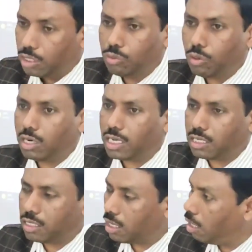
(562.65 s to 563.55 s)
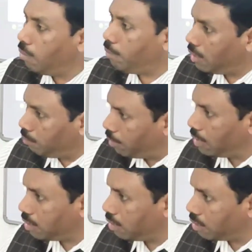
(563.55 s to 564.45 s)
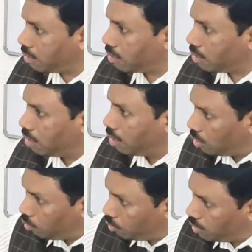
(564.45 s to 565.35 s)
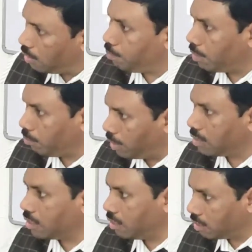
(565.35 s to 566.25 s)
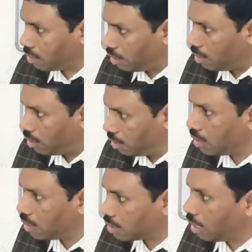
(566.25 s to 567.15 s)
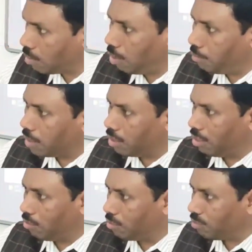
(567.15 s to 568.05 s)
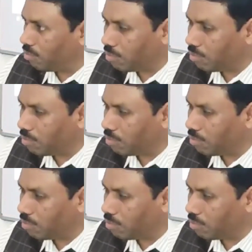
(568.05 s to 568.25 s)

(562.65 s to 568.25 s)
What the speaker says: You wanted the rhomboid muscles, you deeper muscles. Yes, I am coming now.